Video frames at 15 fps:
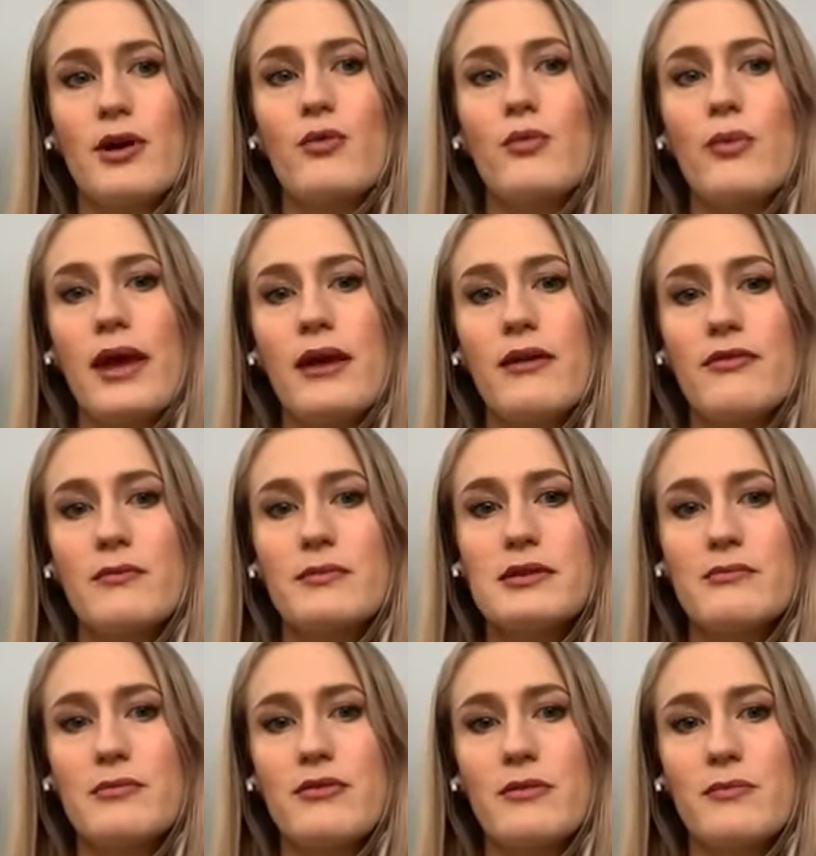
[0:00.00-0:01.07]
away from
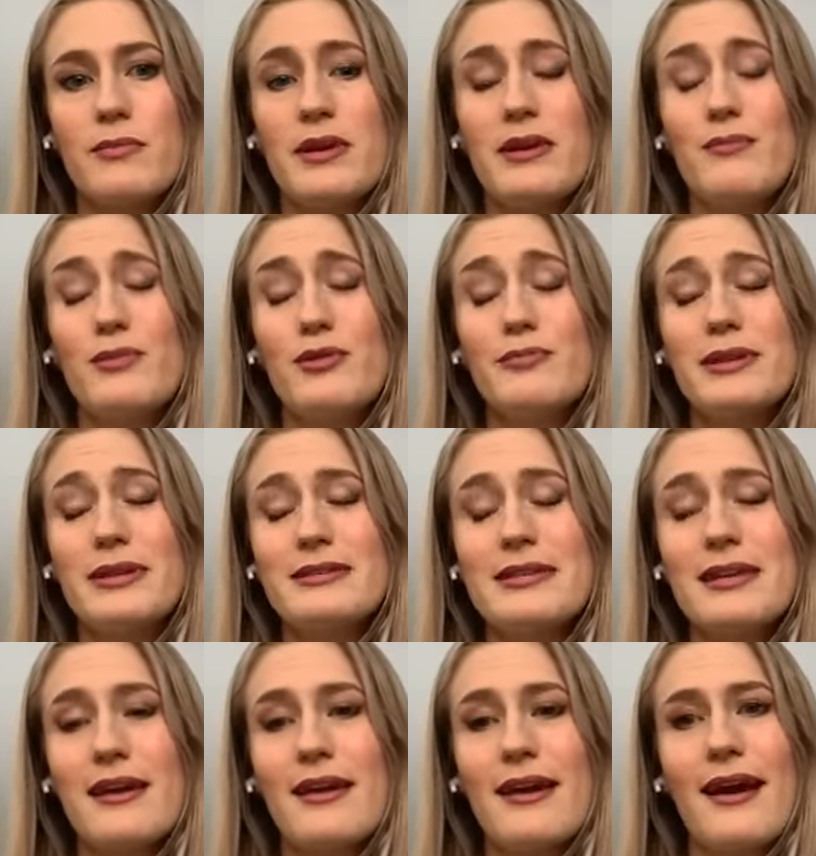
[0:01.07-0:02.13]
some of the people
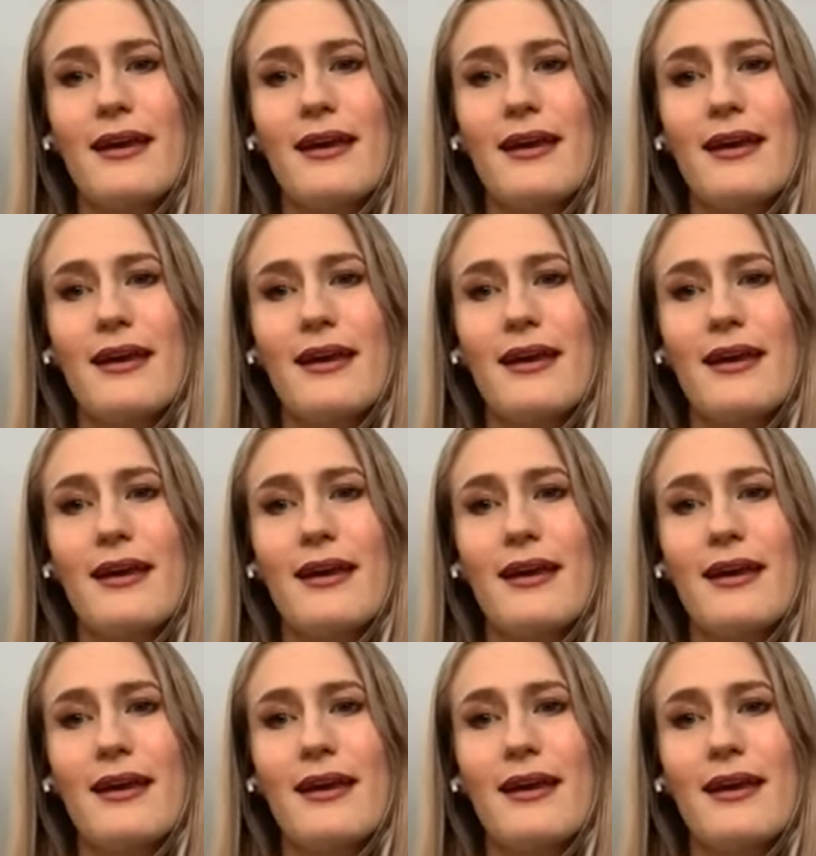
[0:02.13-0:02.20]
pleasing.